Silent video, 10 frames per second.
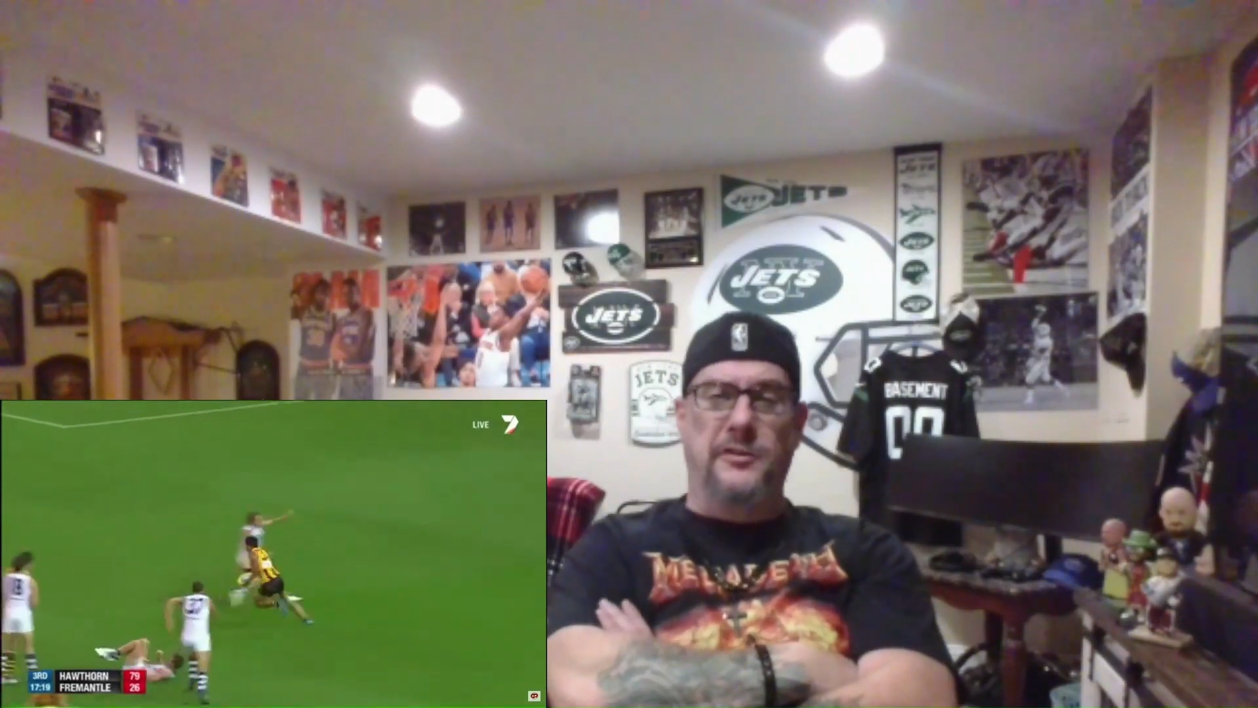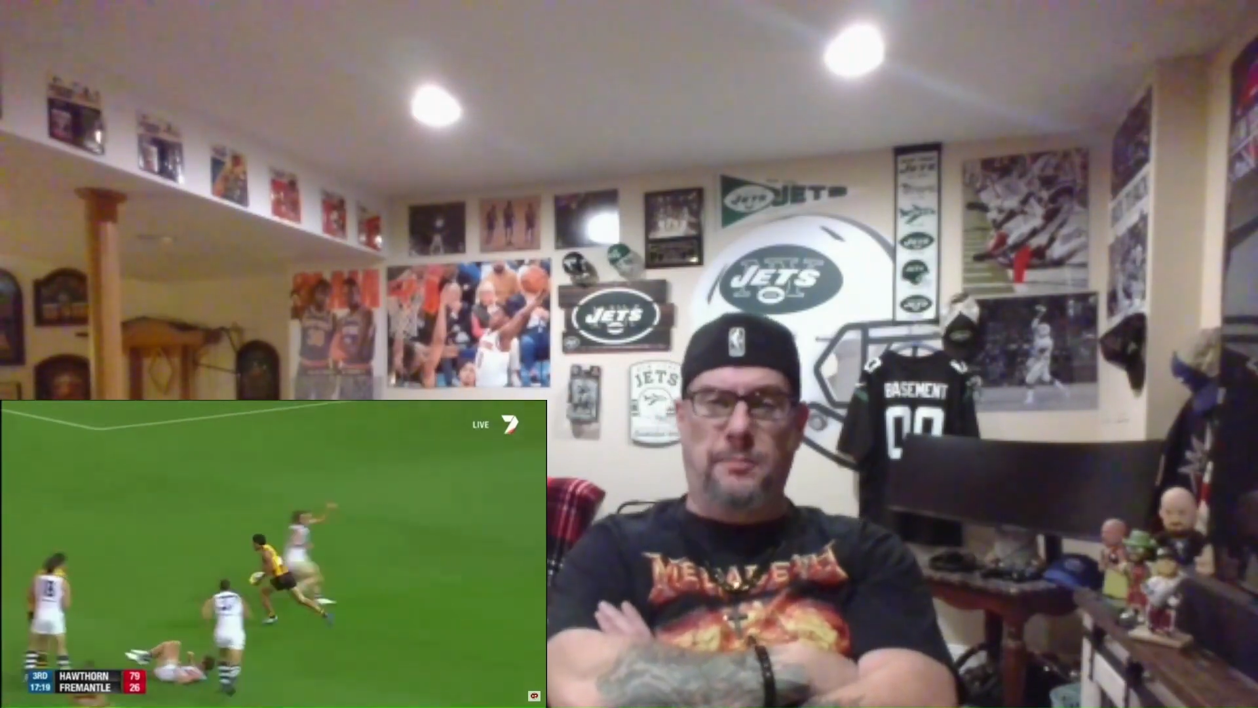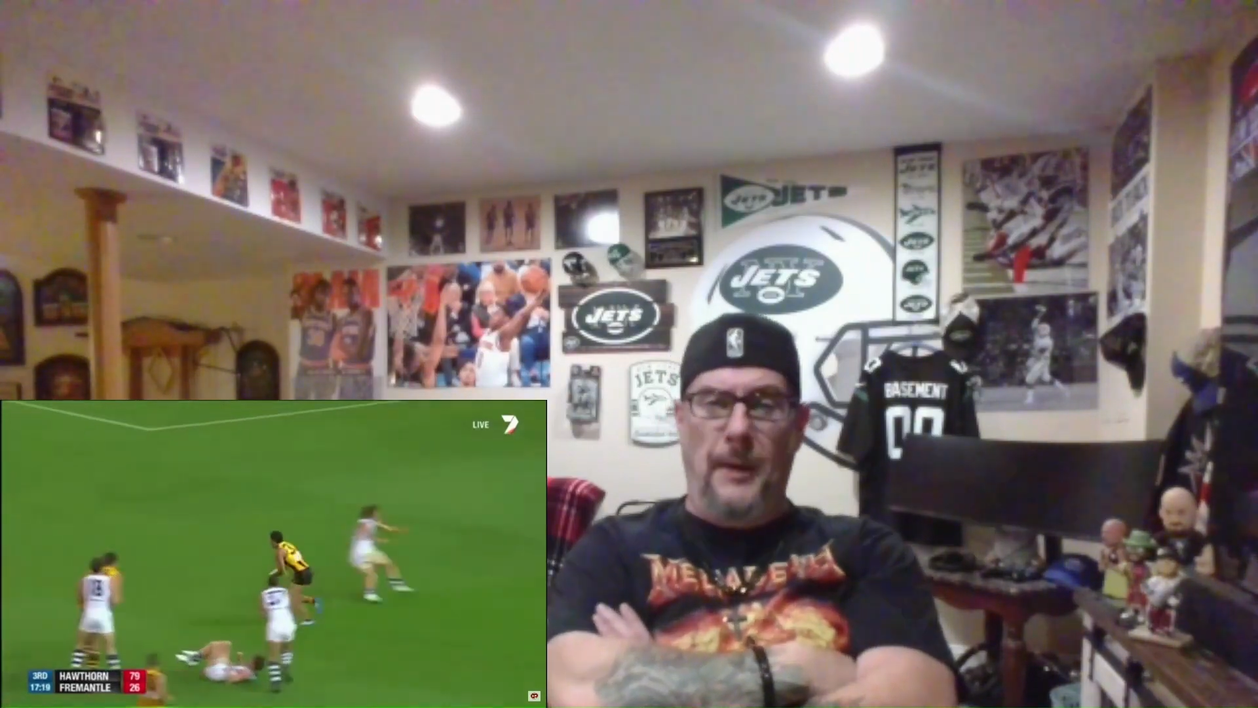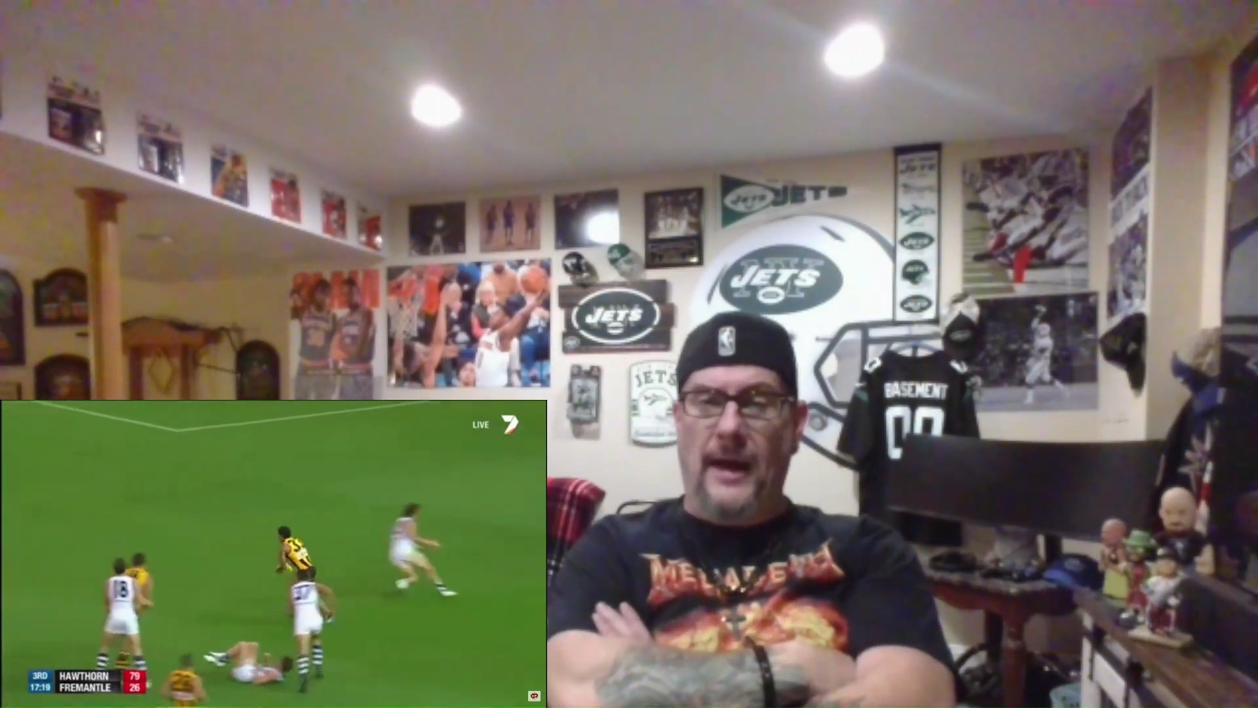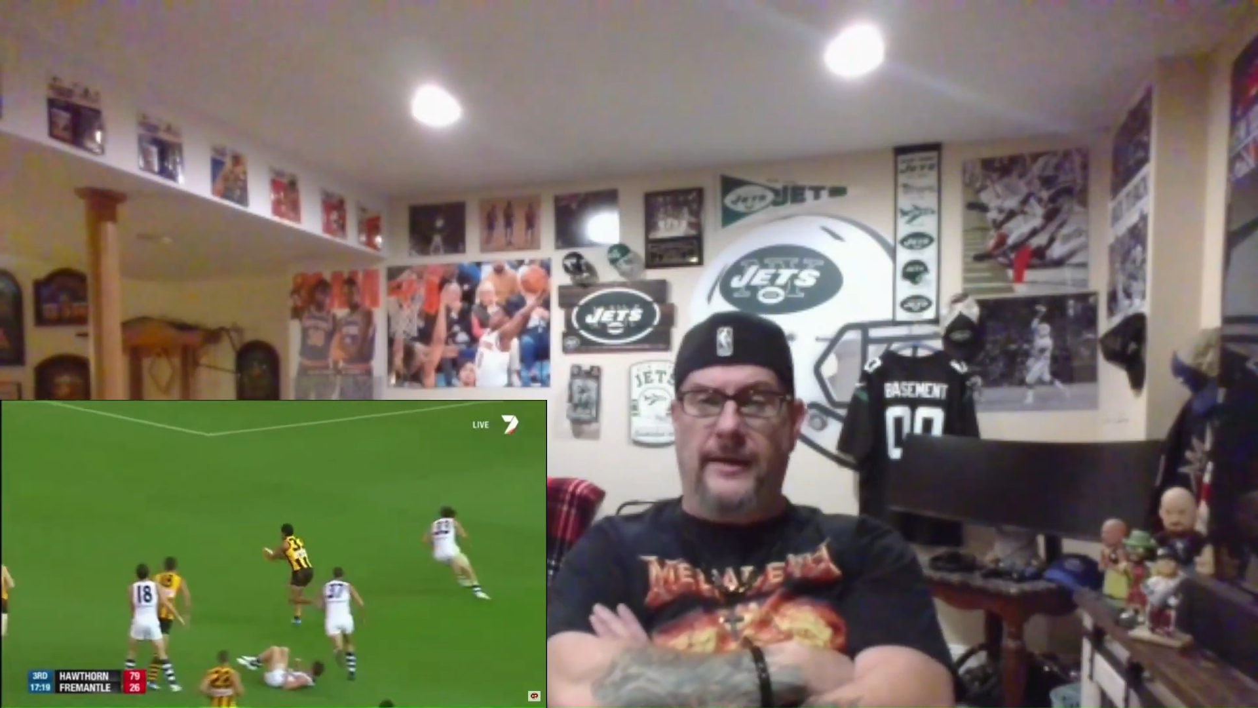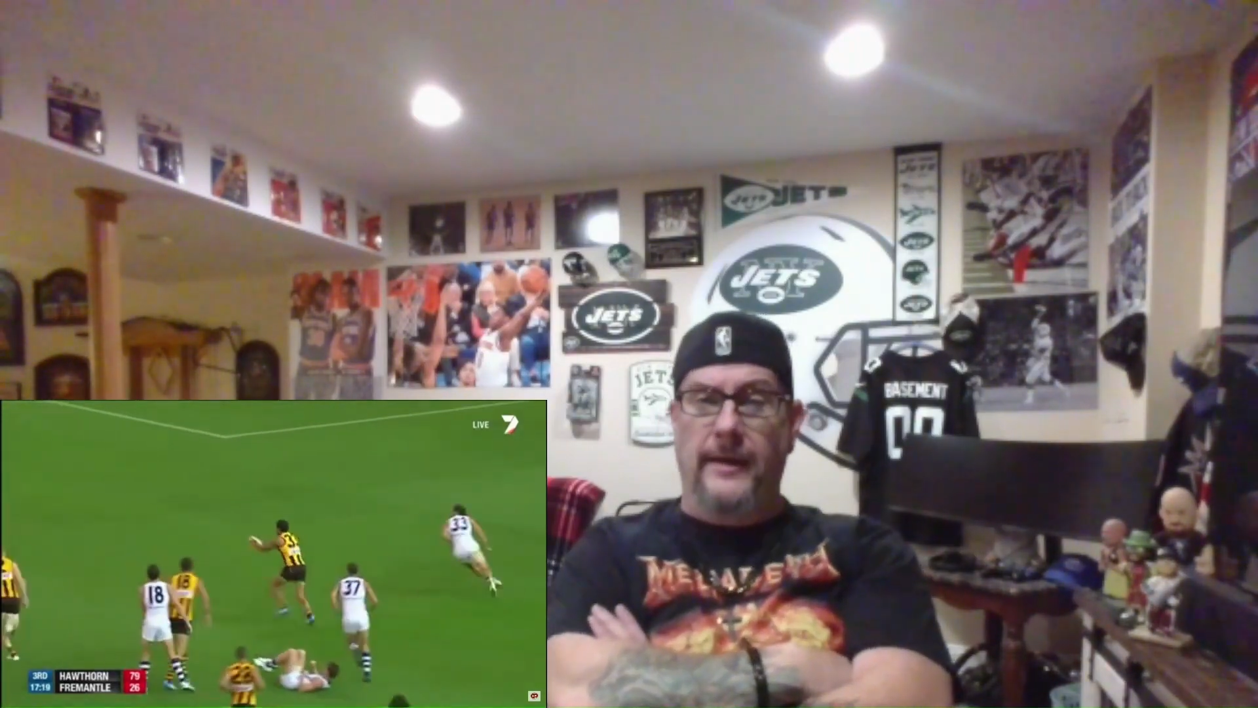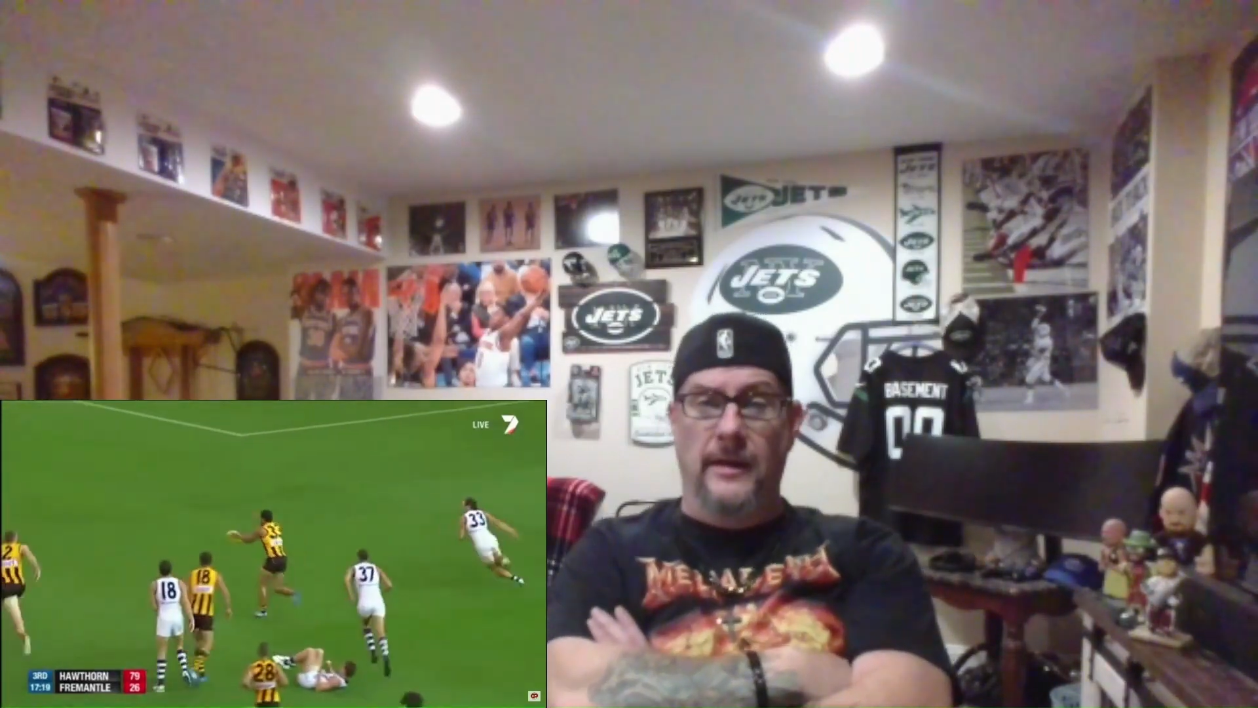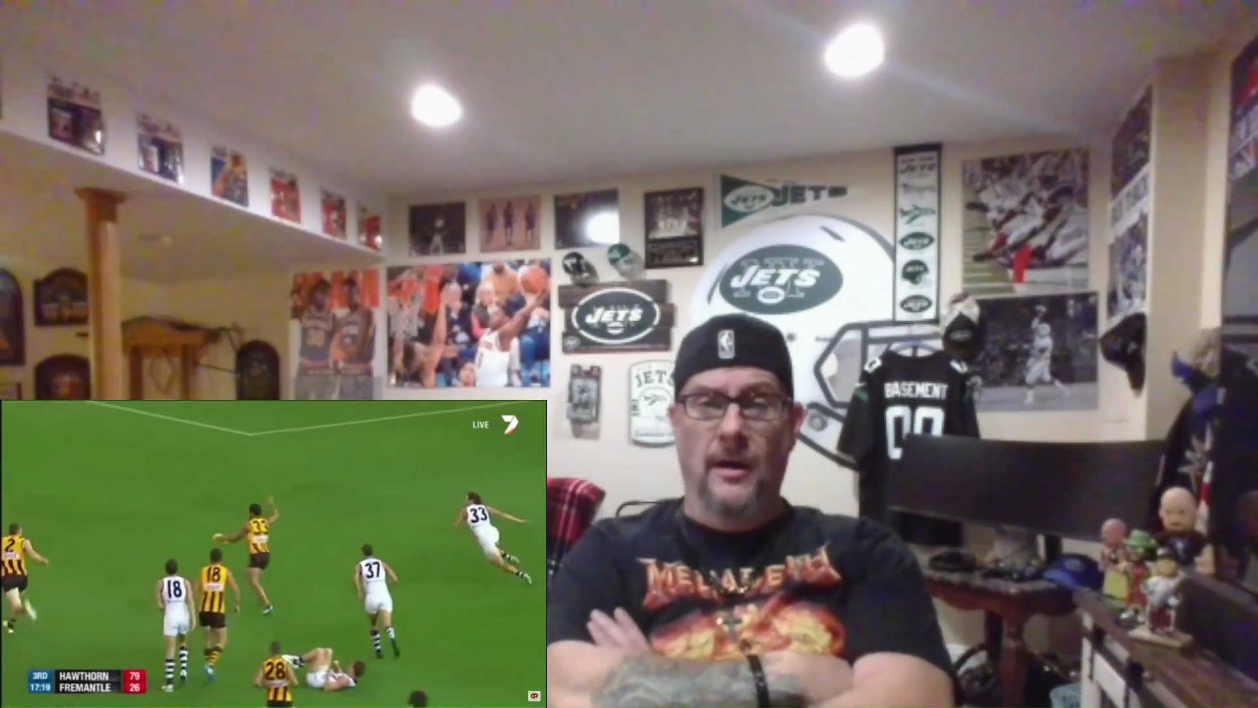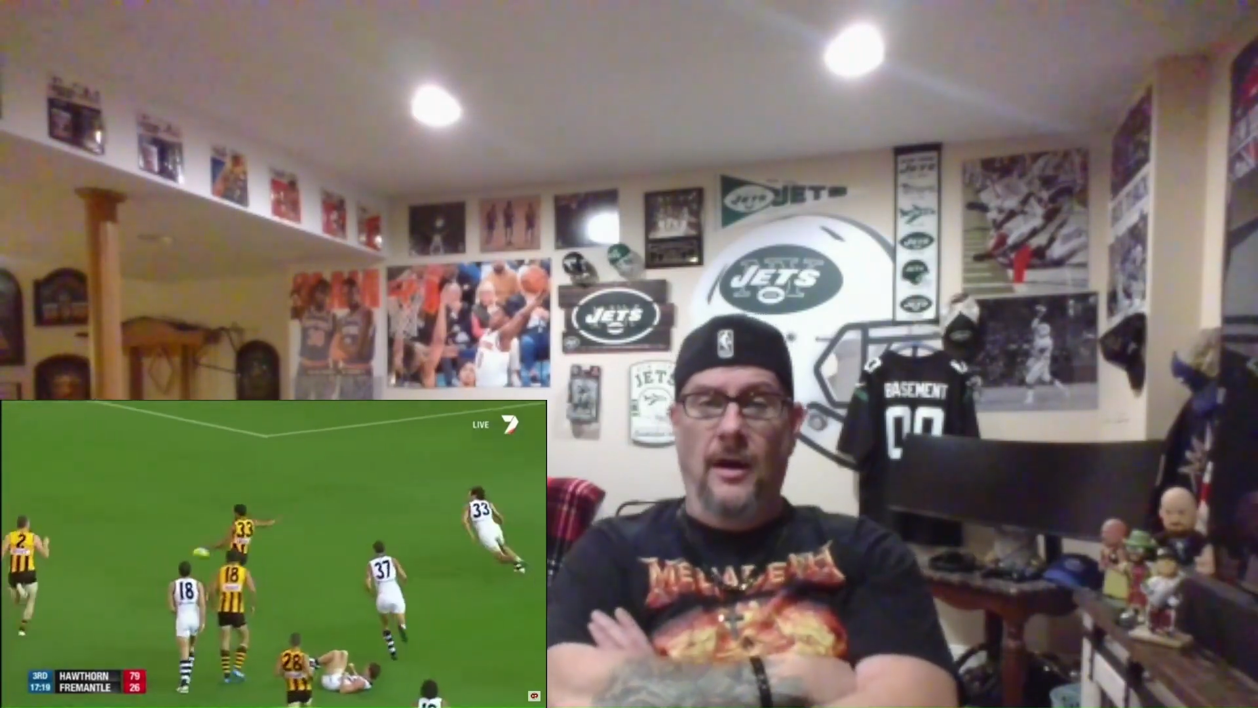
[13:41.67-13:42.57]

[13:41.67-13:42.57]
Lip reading: specky.